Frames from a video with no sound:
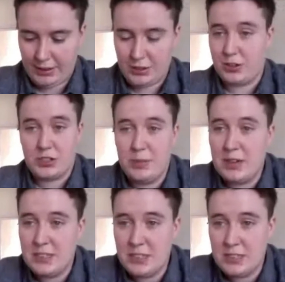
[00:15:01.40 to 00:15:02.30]
structure
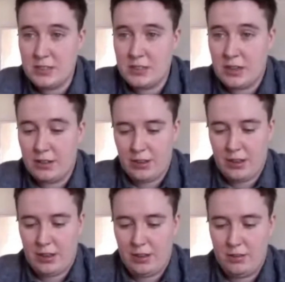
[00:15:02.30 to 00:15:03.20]
melodies, how
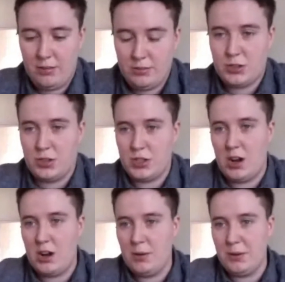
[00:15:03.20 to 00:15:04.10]
they structure
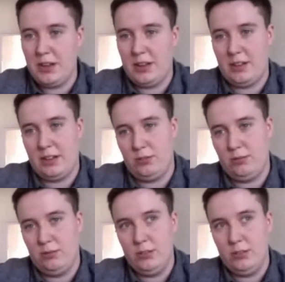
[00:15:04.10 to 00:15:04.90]
harmony, how